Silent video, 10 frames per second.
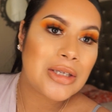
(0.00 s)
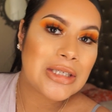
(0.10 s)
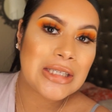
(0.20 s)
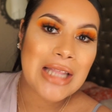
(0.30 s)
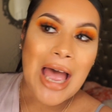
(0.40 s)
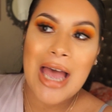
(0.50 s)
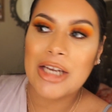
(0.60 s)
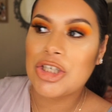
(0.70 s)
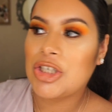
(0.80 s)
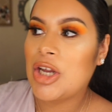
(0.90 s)

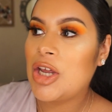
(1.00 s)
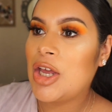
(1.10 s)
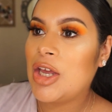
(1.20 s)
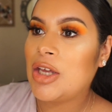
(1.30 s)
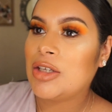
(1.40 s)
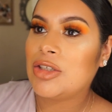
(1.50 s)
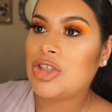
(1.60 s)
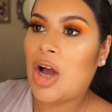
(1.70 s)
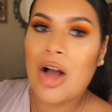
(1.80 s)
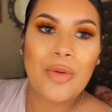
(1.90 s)
slash
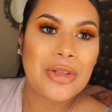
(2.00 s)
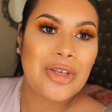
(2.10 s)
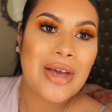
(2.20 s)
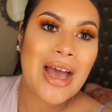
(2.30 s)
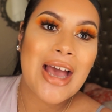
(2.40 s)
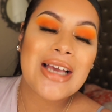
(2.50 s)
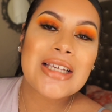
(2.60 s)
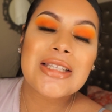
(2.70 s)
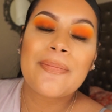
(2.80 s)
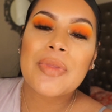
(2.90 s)
talk with you
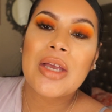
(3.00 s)
guys.